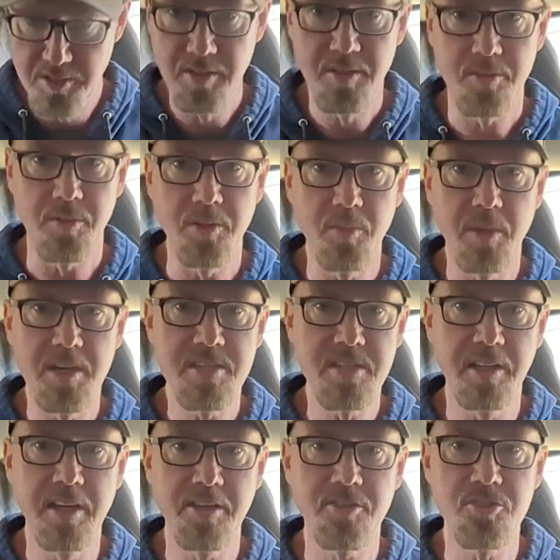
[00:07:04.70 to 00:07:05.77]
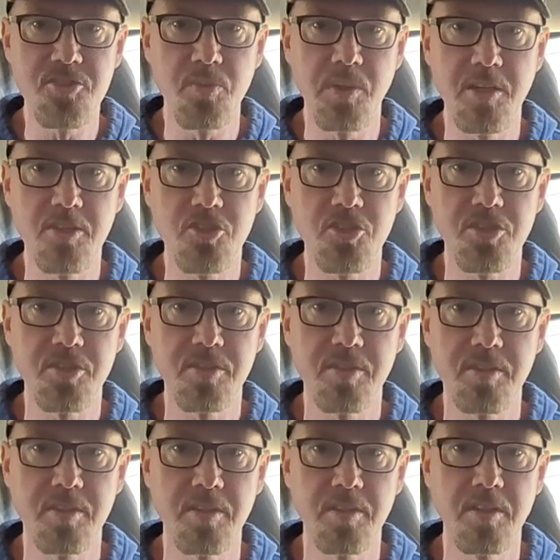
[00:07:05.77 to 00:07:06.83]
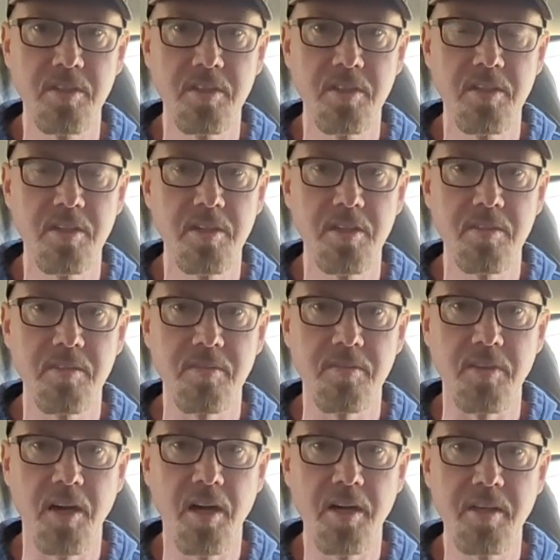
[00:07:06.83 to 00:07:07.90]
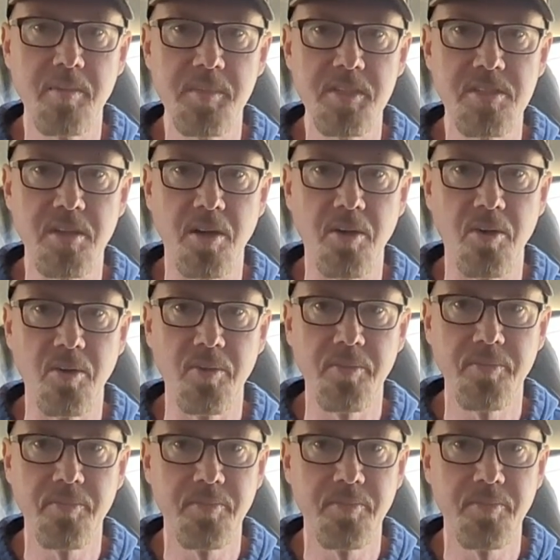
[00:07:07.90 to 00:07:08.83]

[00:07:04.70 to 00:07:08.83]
Three-way selector switch. Volume and tone.